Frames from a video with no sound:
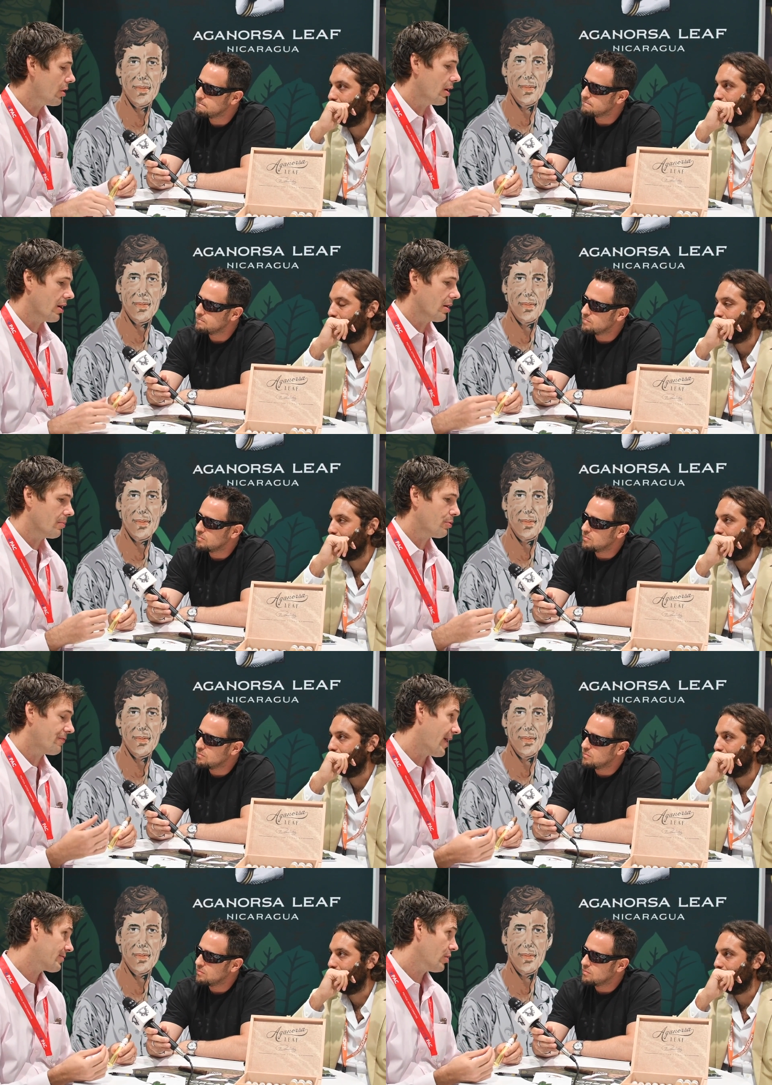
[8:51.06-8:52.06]
Speaker 1: uh,
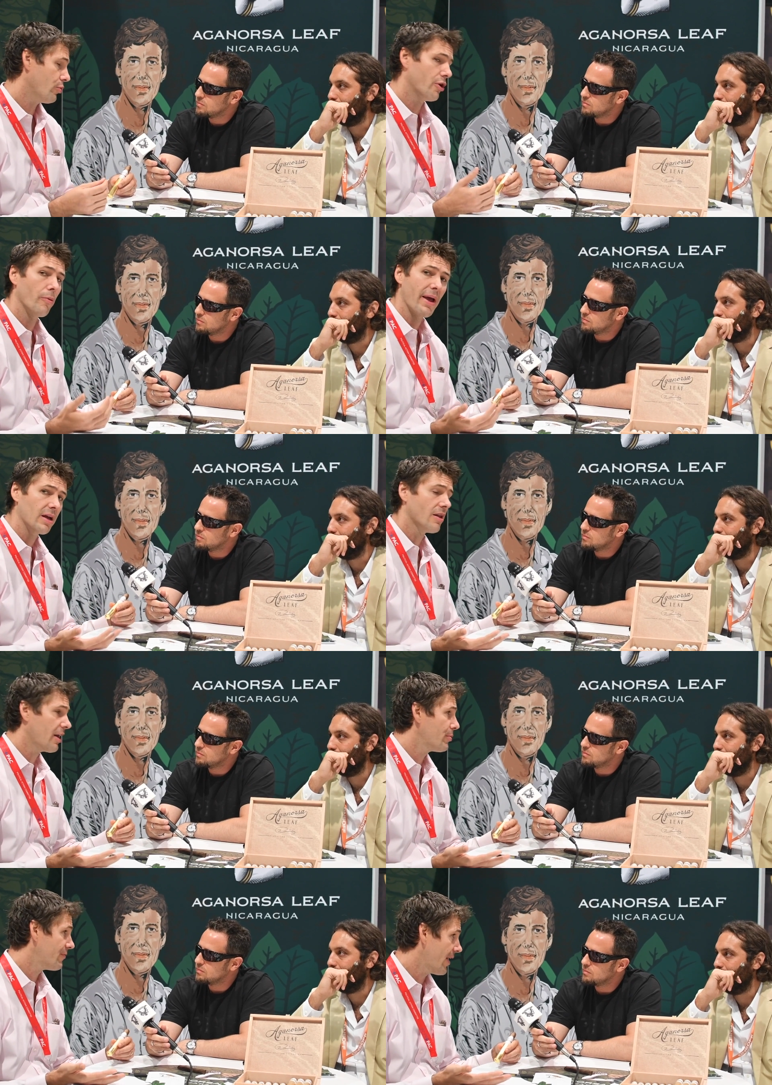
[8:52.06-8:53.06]
Perfecto. We don't make a lot
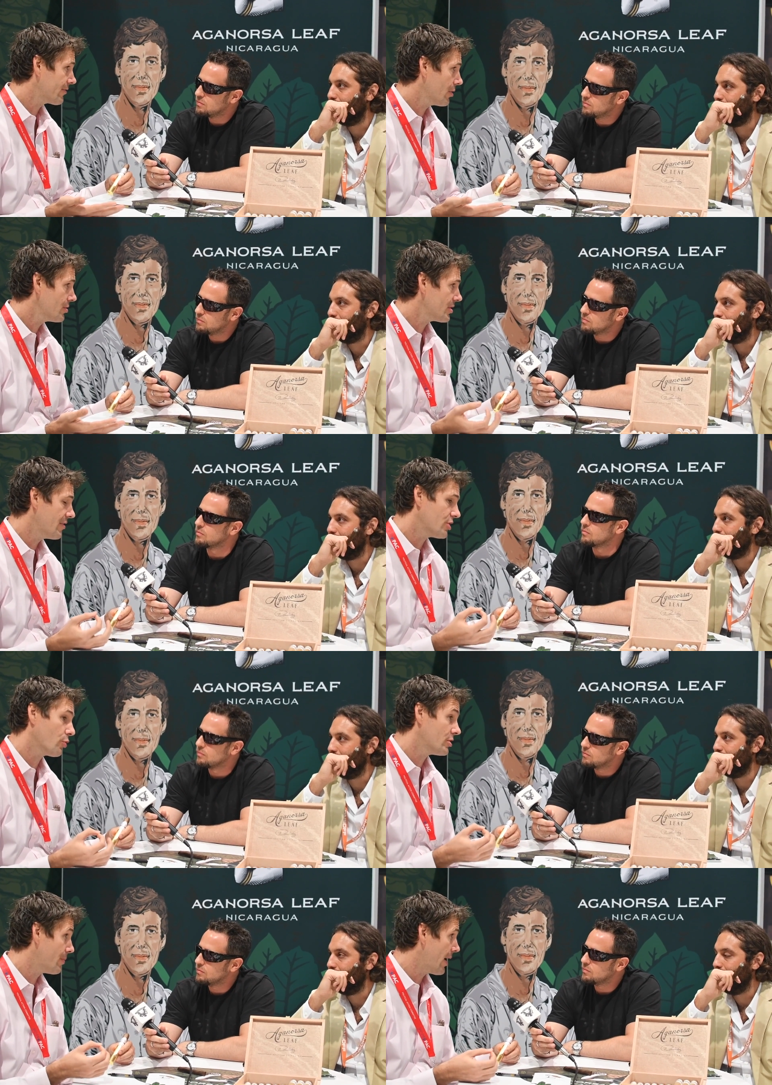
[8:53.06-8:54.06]
of Perfectos, and this
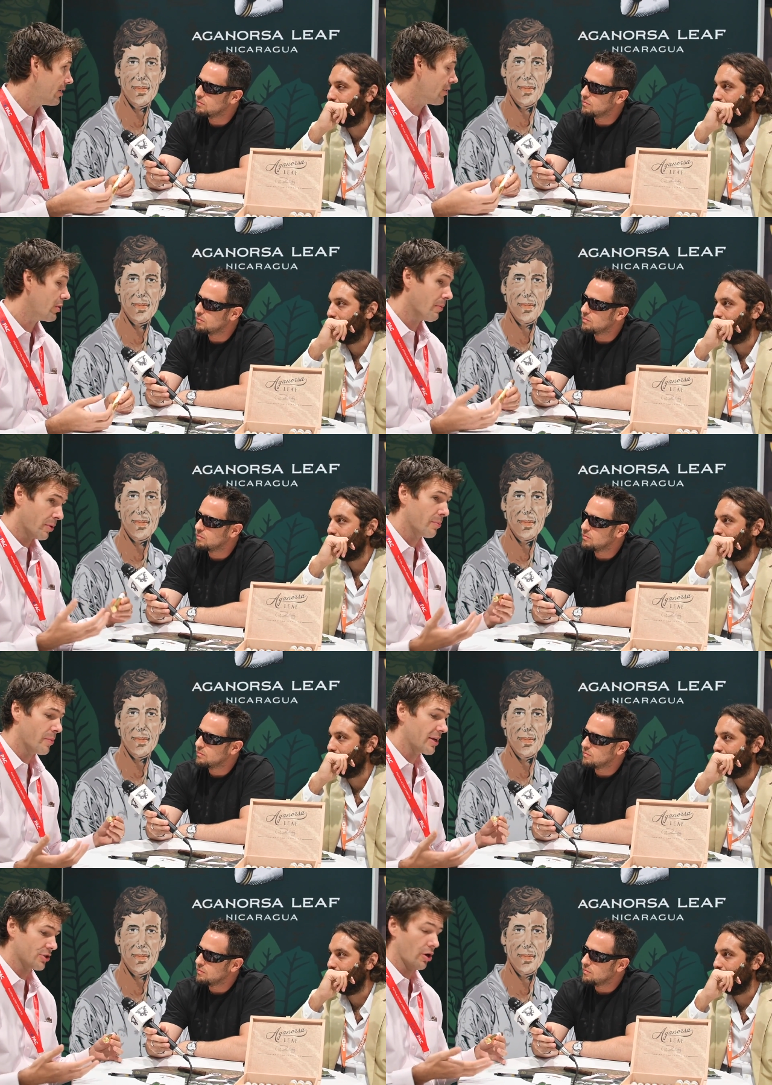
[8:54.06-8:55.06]
one's made. We, we
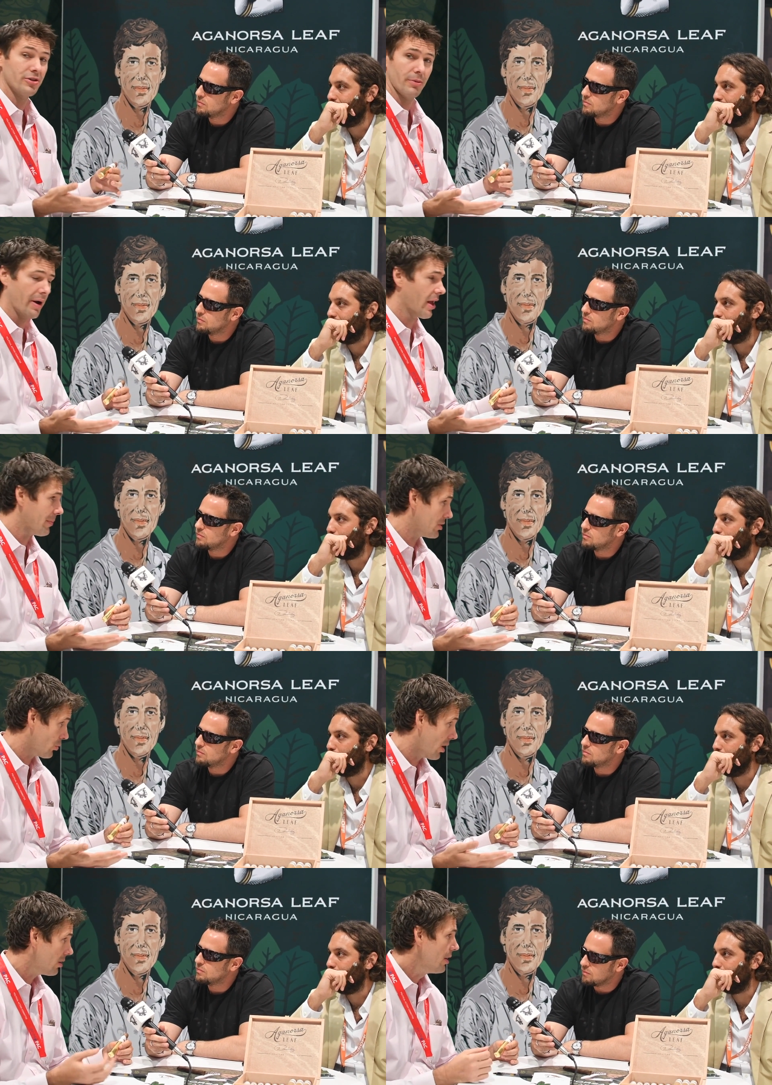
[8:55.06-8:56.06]
make cigars in Miami as
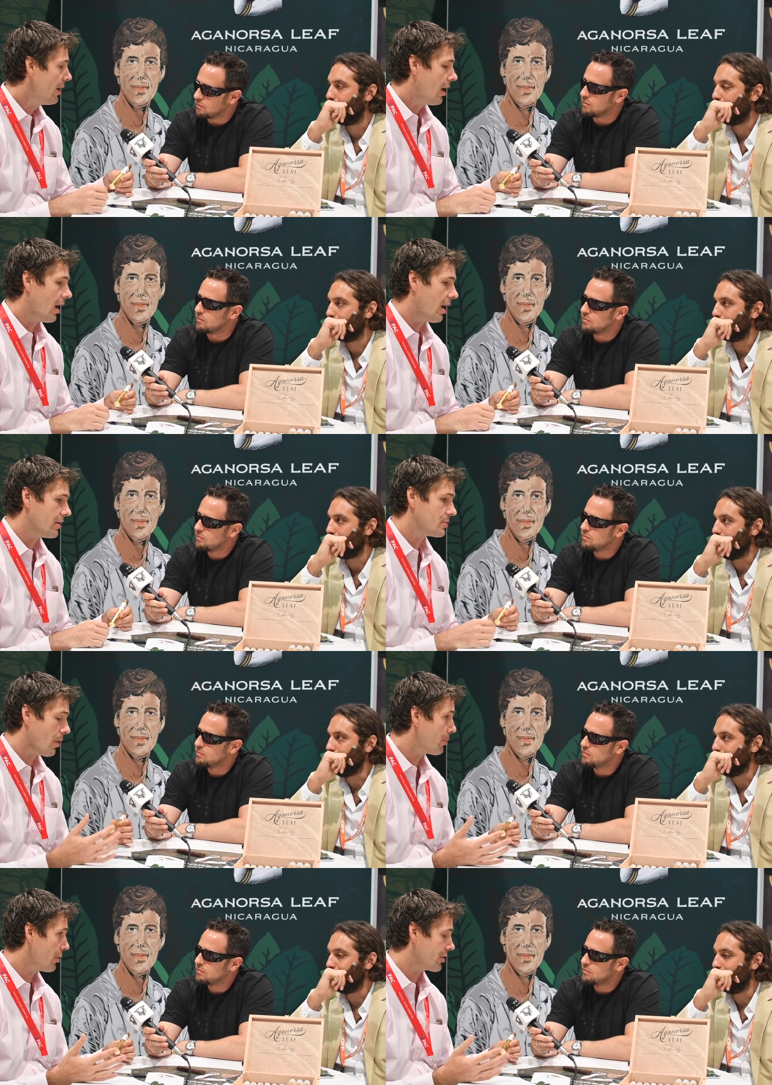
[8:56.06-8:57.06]
well, mm-hmm. uh,
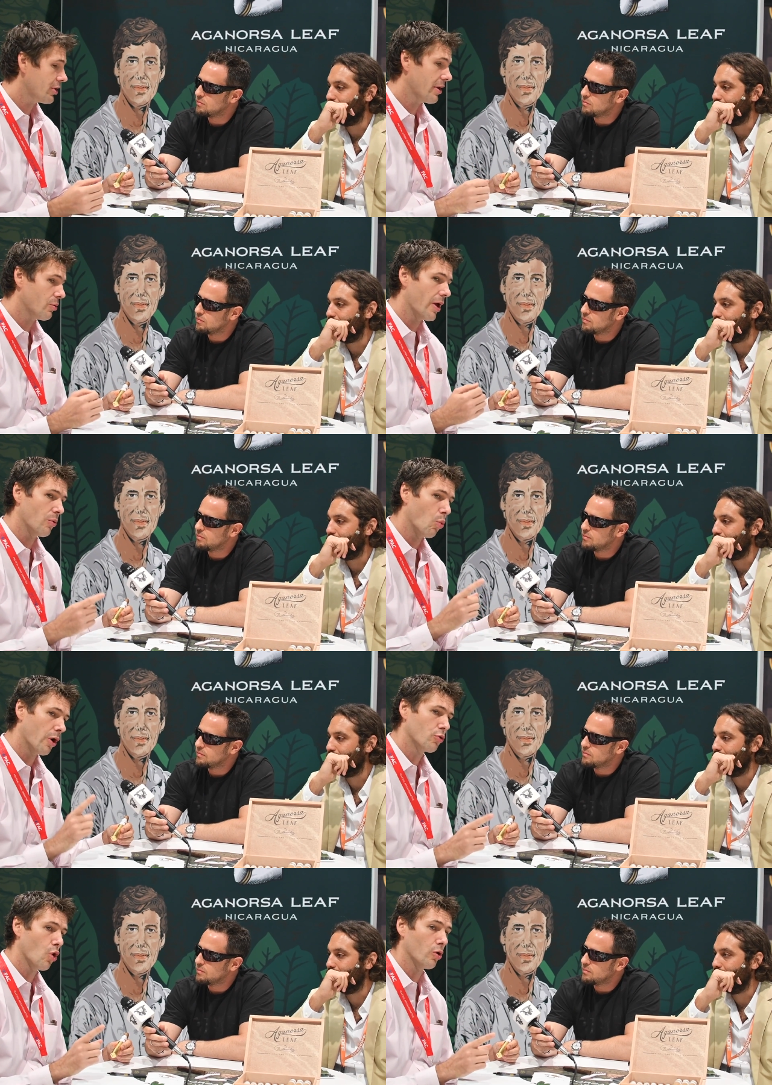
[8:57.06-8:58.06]
small production. In, in
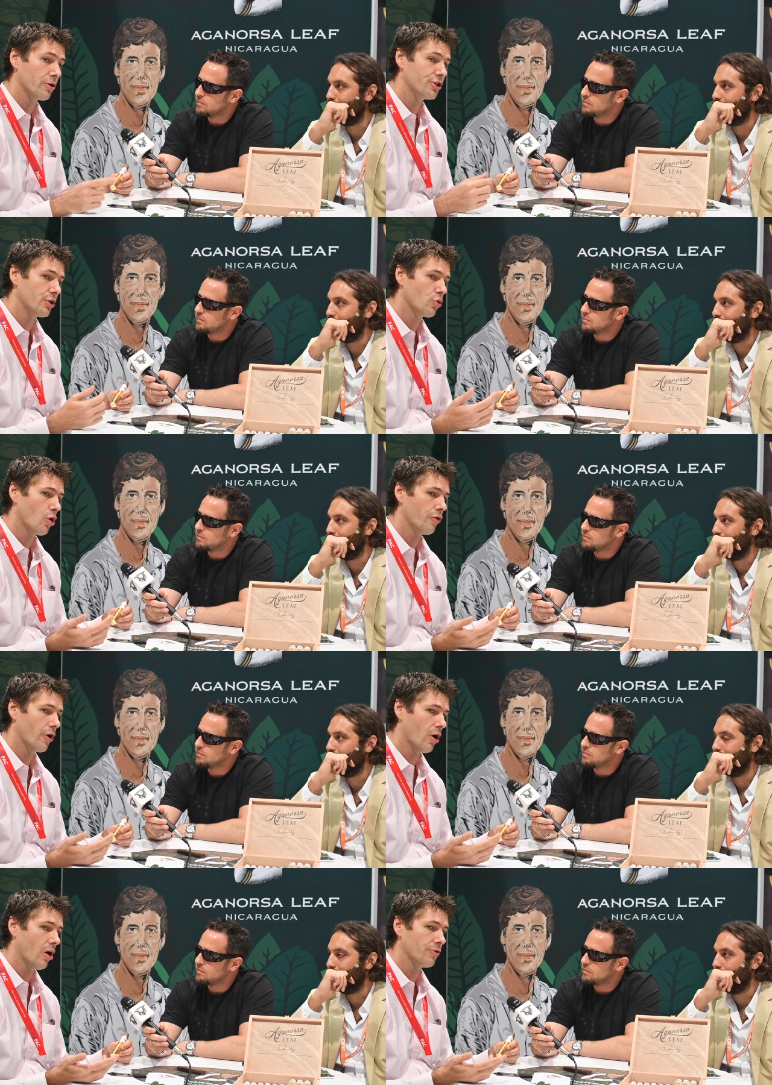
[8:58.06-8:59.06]
one roller, she rolled
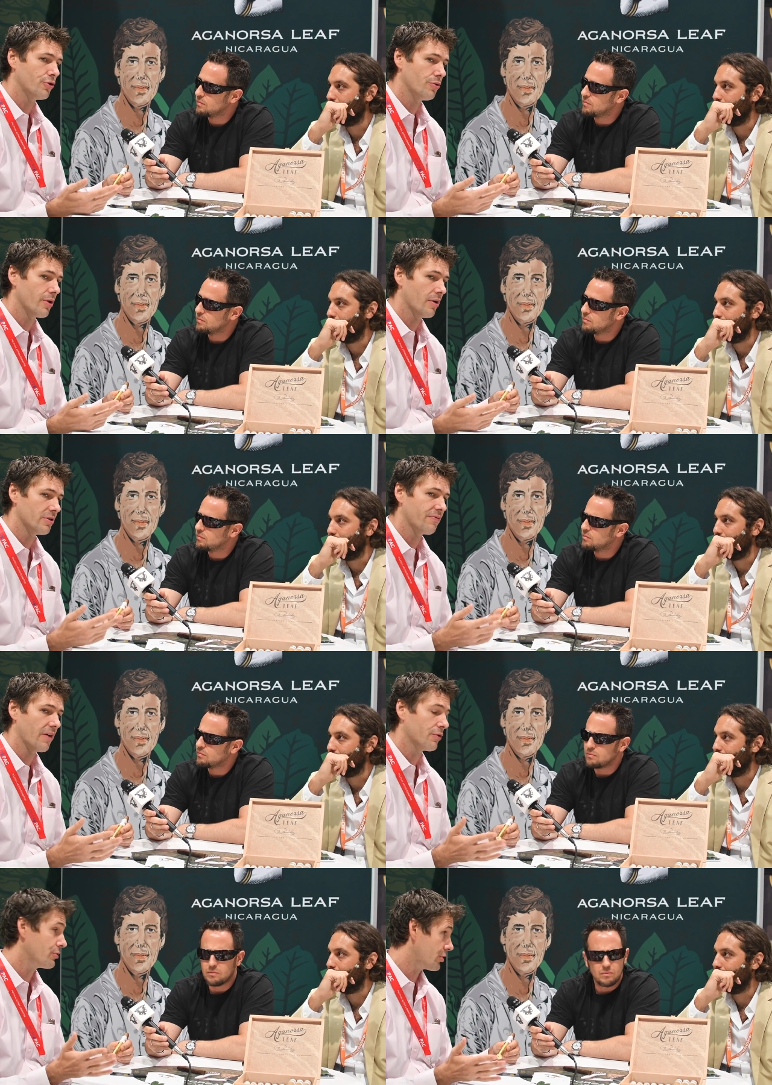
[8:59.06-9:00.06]
all
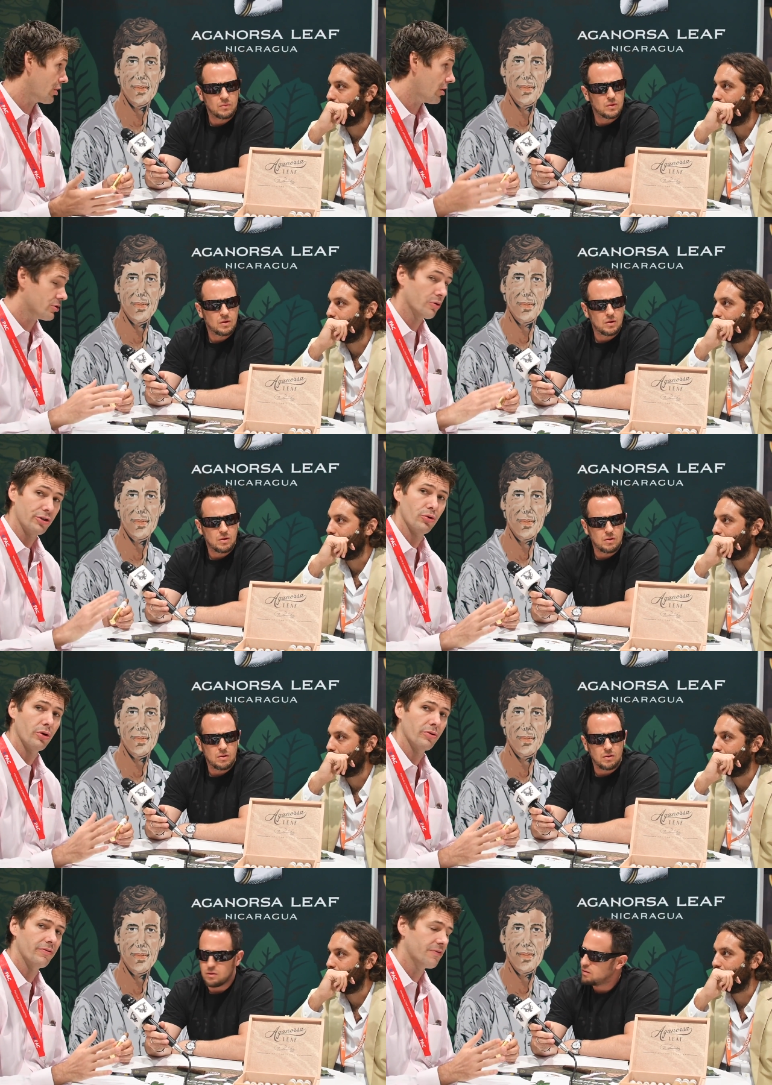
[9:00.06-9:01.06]
2,500 cigars, only
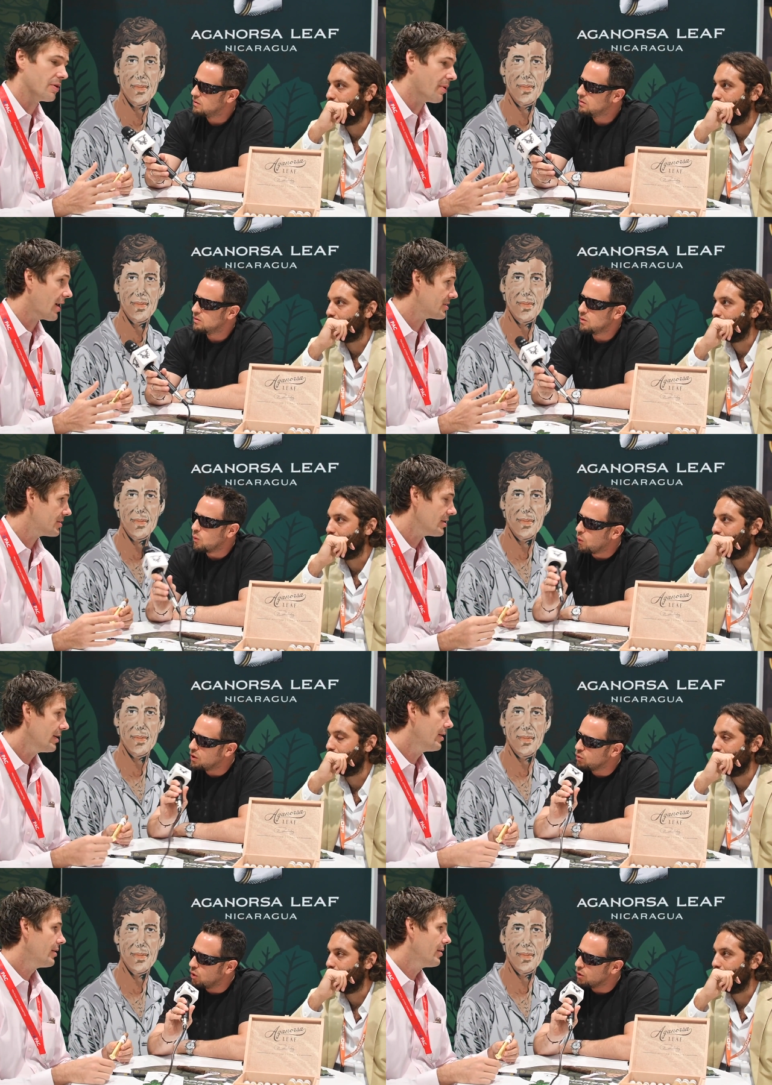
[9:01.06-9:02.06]
250 boxes.
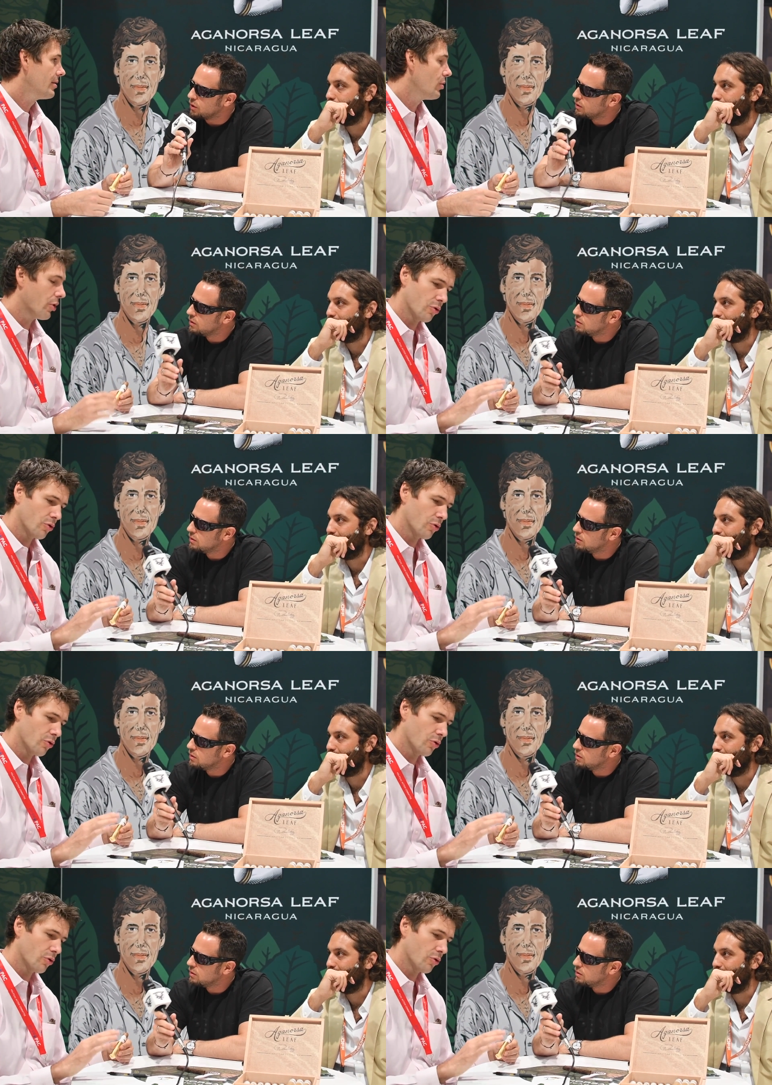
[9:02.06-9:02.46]
One roller. One